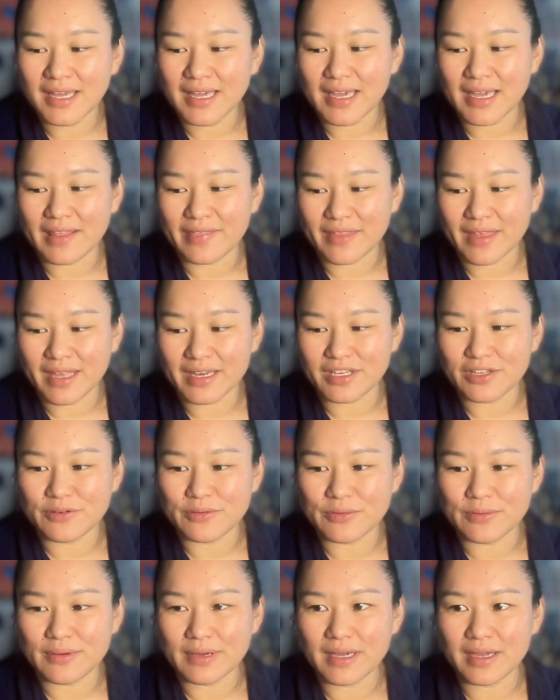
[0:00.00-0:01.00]
And then
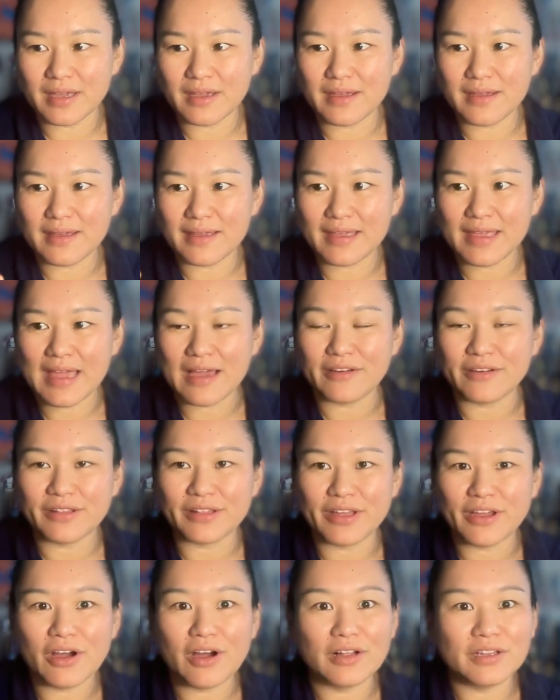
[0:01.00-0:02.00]
you
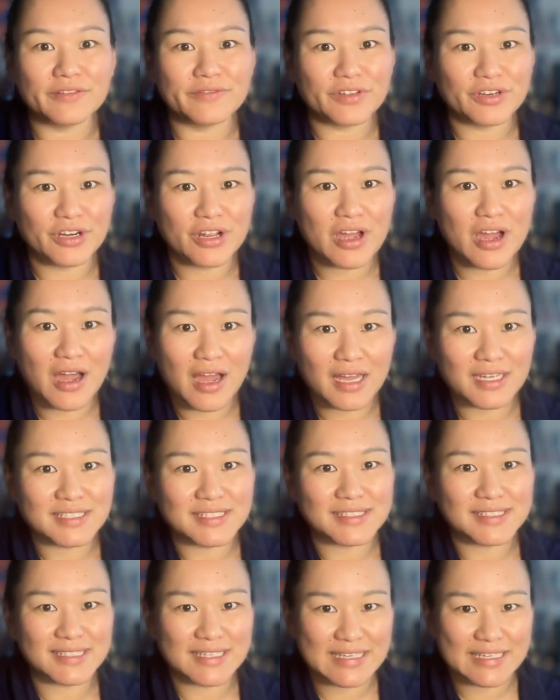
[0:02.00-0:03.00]
calculate all of their
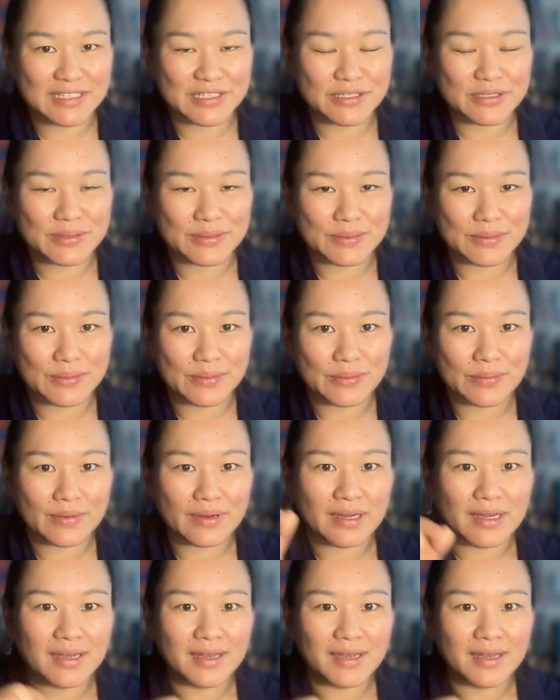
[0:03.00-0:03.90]
costs to